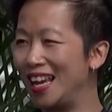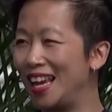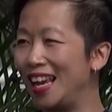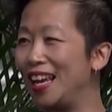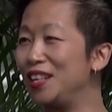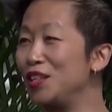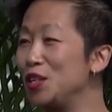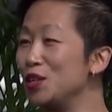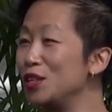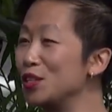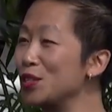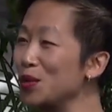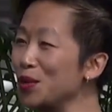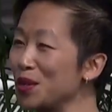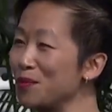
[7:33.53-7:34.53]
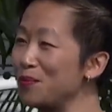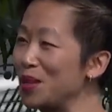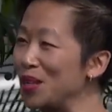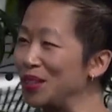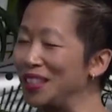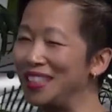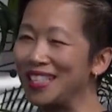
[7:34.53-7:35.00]
And you are so
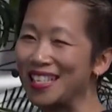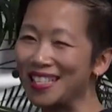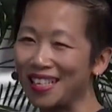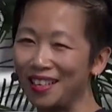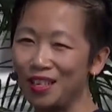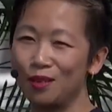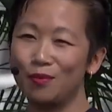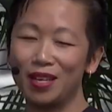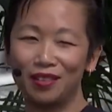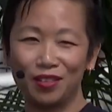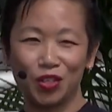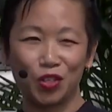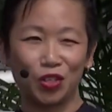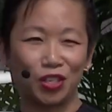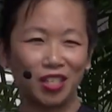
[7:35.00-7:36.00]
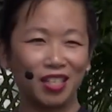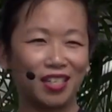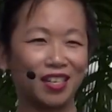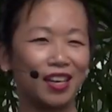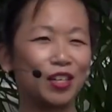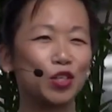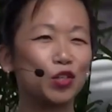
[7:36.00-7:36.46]
compelled and excited by this
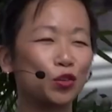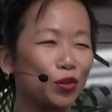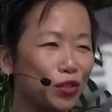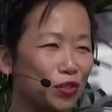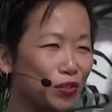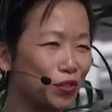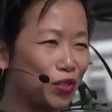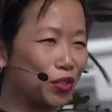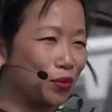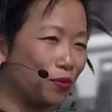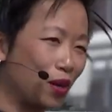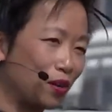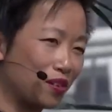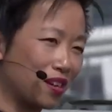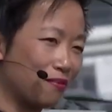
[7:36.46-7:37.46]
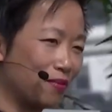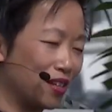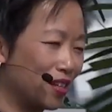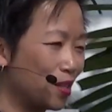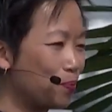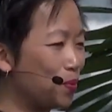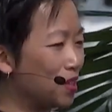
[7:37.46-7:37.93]
journey. I join you to welcome
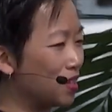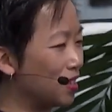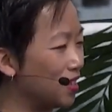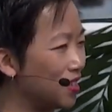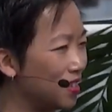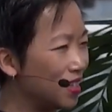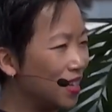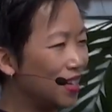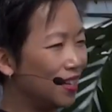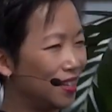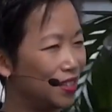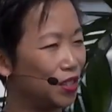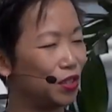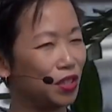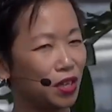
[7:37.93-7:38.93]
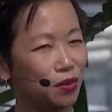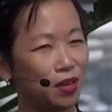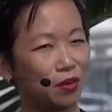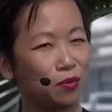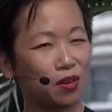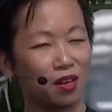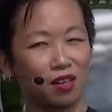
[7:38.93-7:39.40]
us because, as you know it,
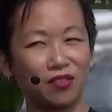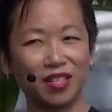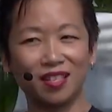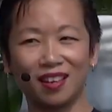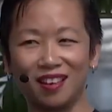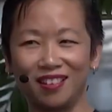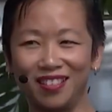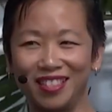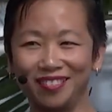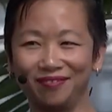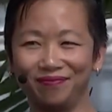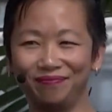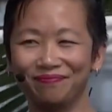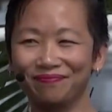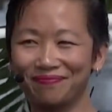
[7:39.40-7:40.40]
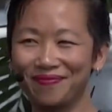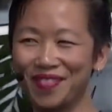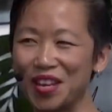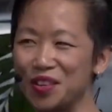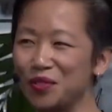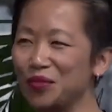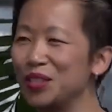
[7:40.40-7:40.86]
we're always hiring.
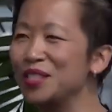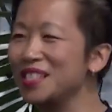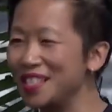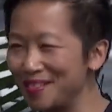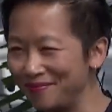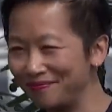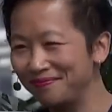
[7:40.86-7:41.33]
Thank you for your time.